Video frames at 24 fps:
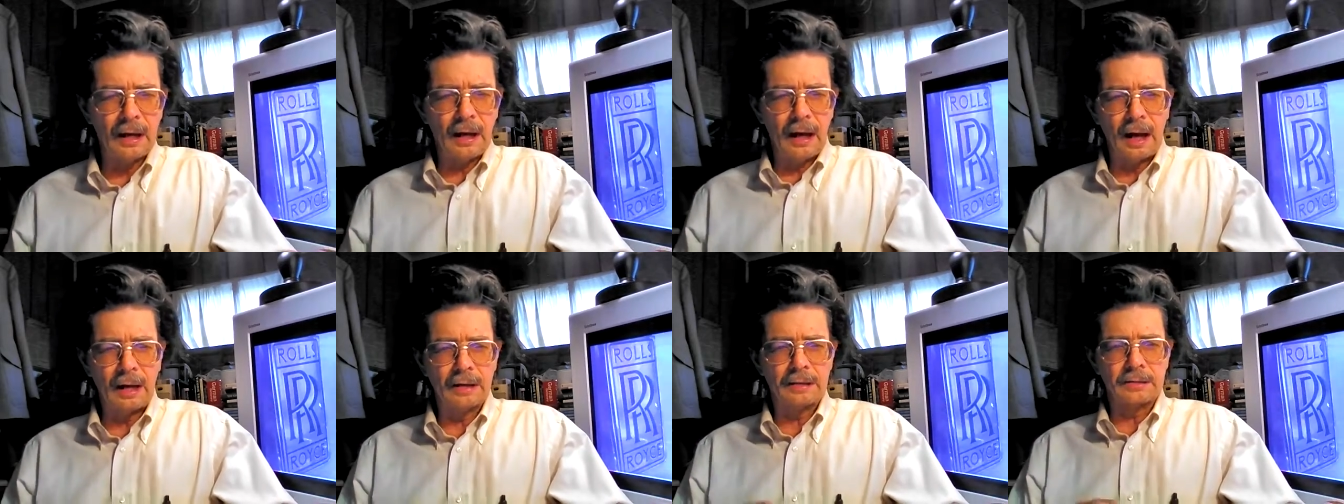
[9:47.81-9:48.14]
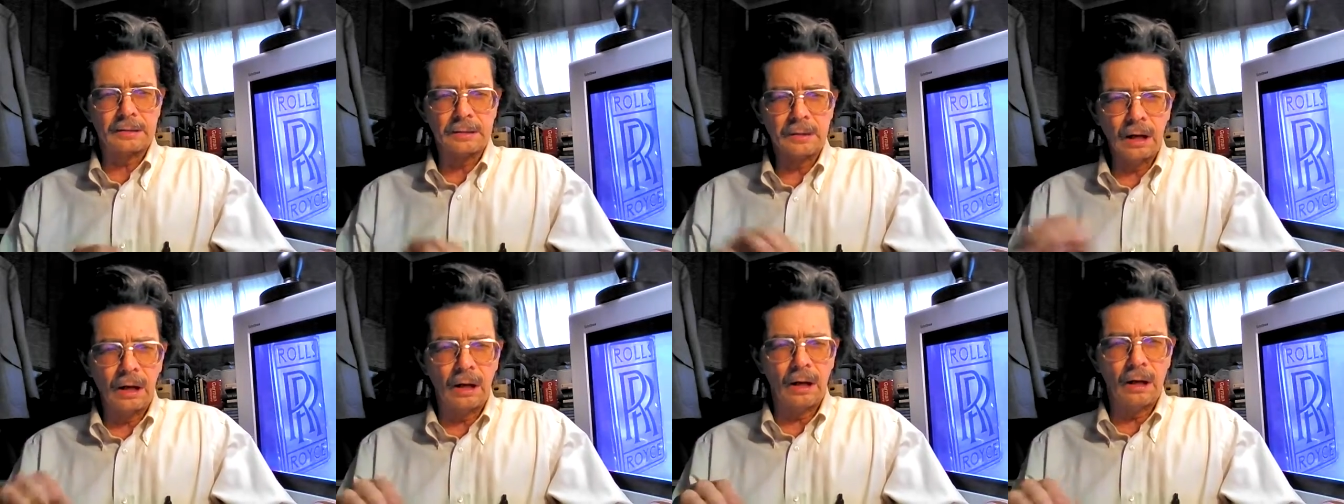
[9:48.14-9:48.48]
and
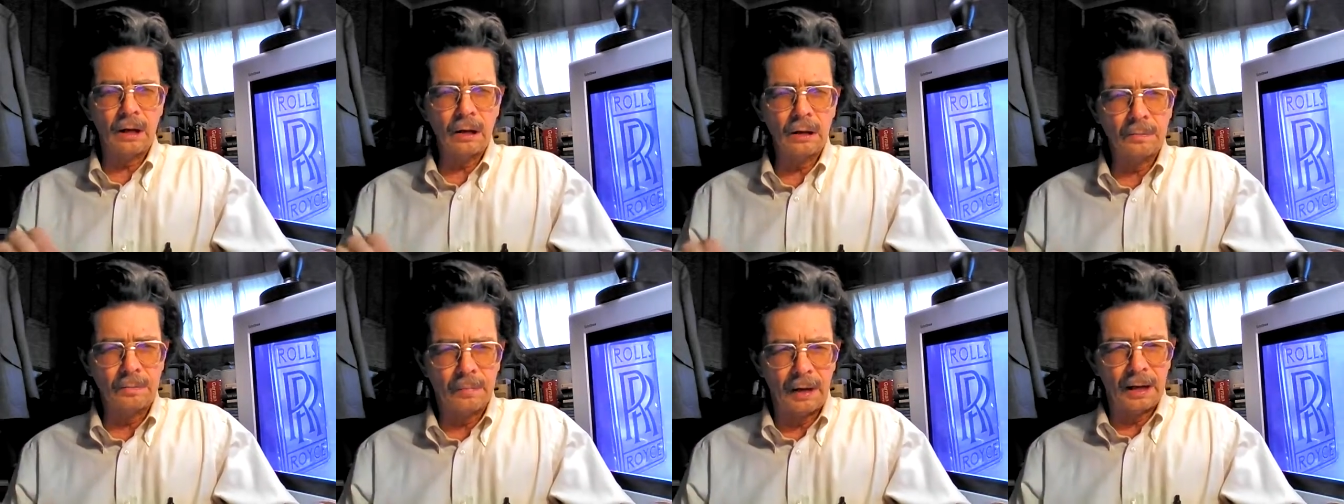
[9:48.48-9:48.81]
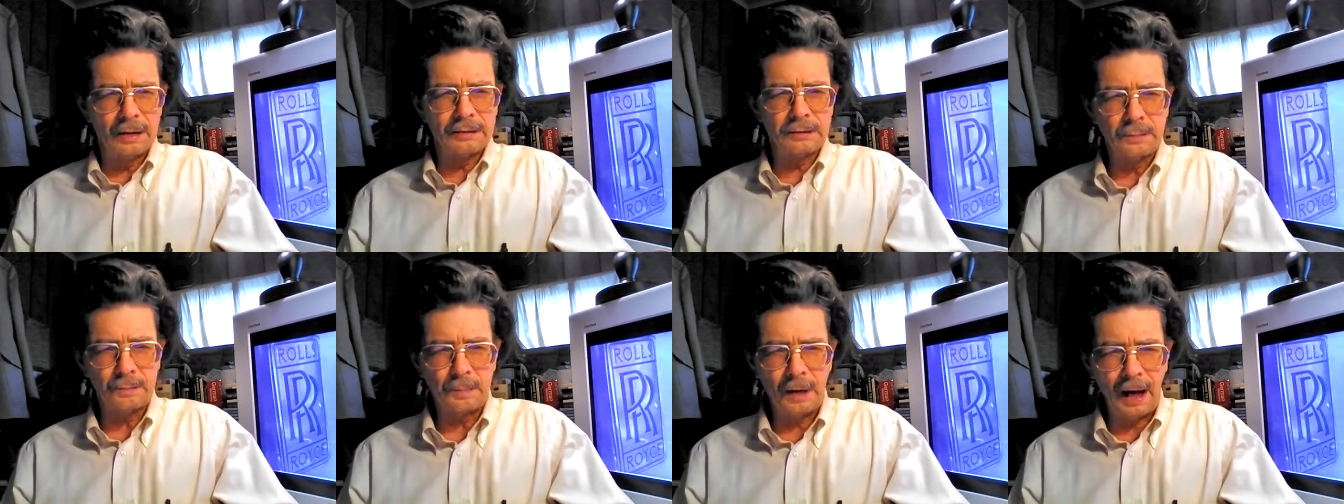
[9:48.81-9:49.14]
so
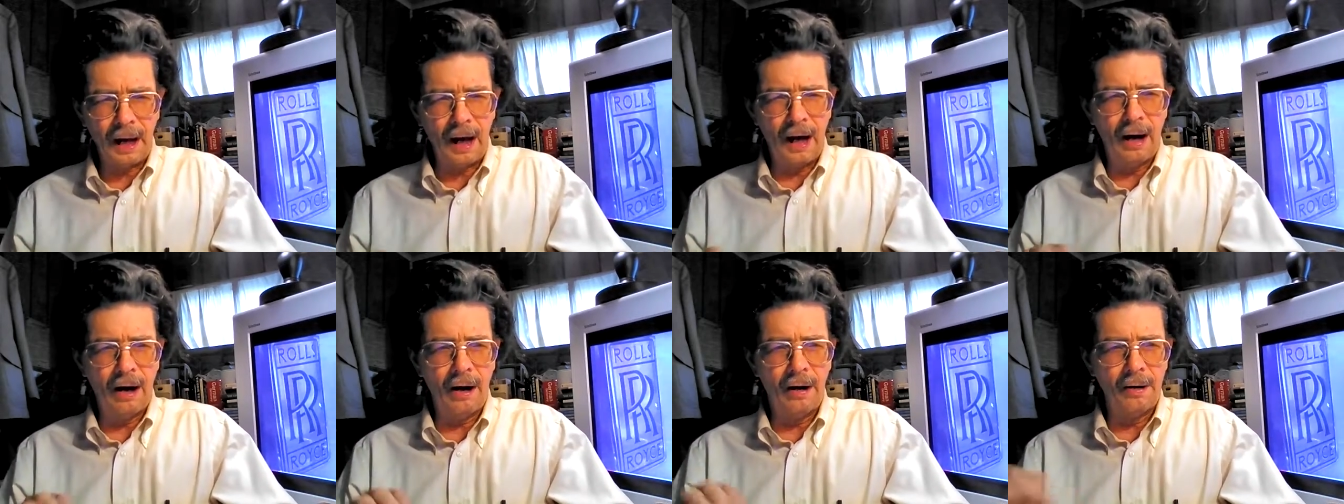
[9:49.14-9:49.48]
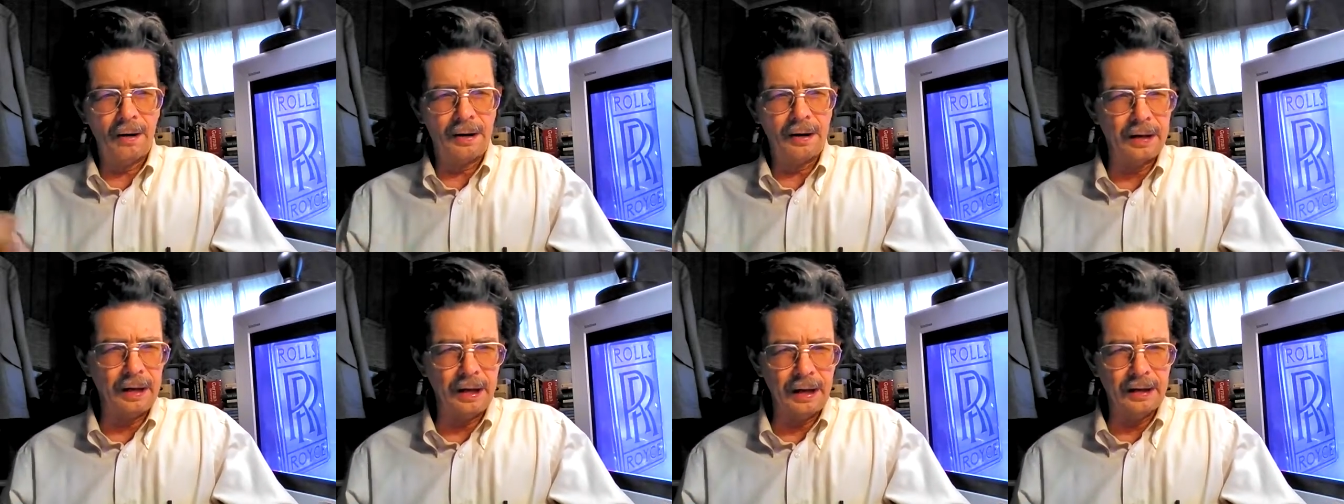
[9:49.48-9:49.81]
much power
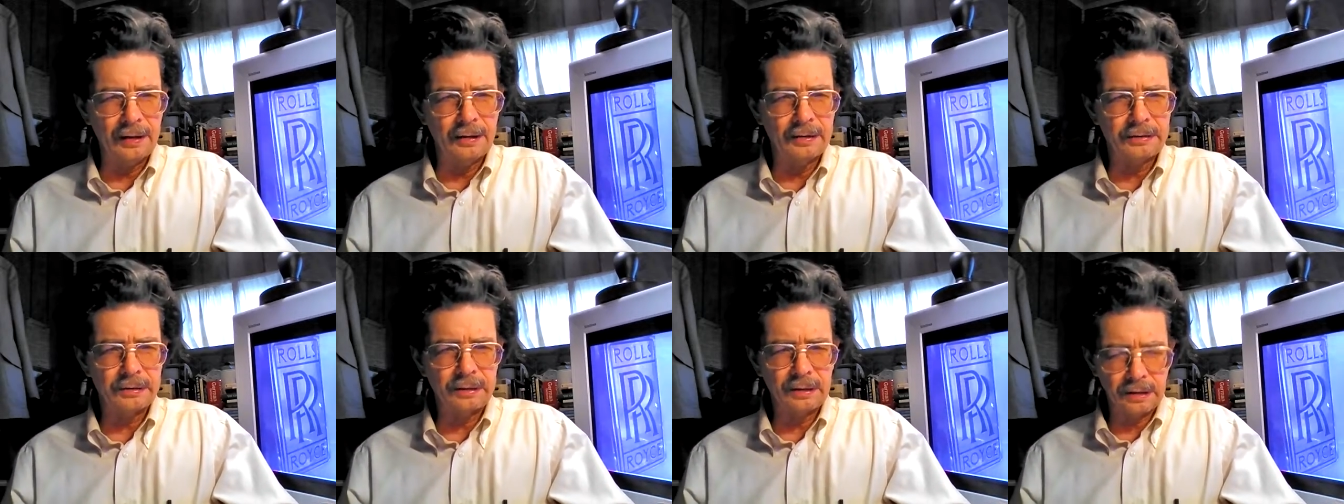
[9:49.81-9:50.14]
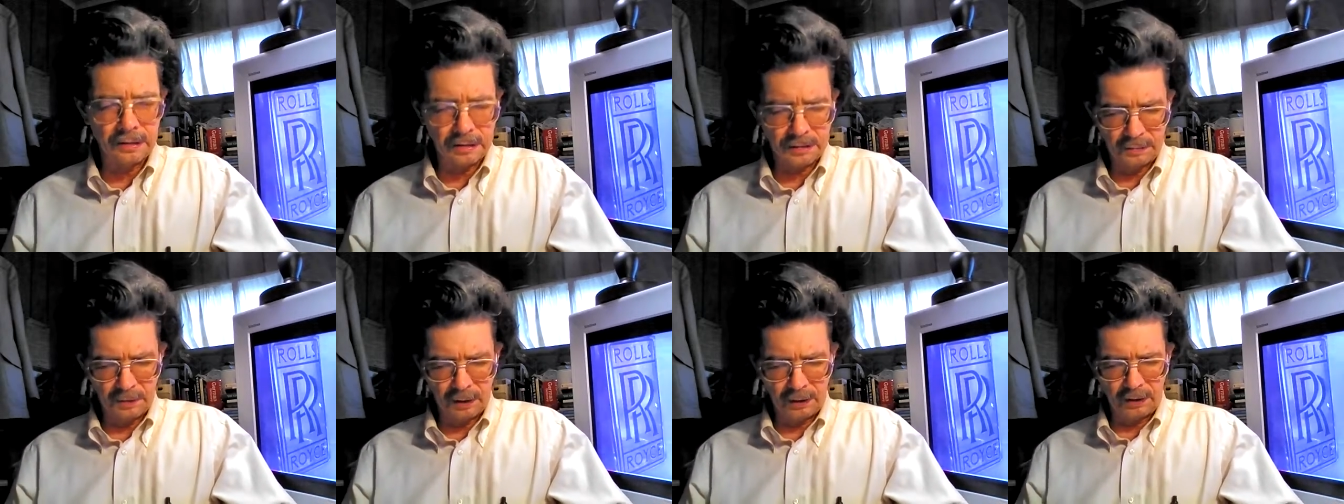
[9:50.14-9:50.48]
and energy
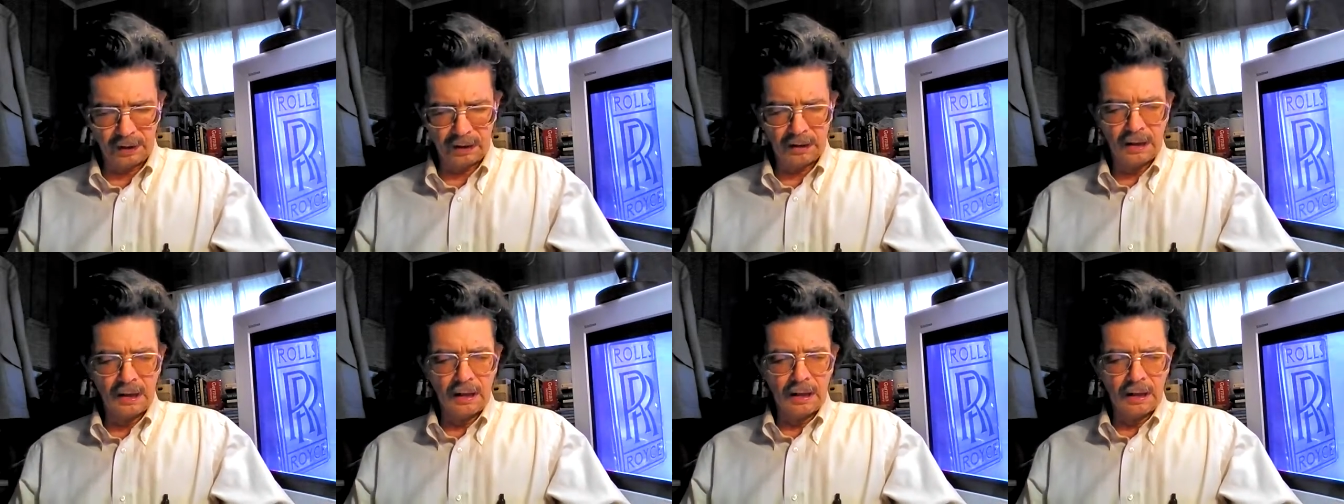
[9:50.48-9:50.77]
this morning.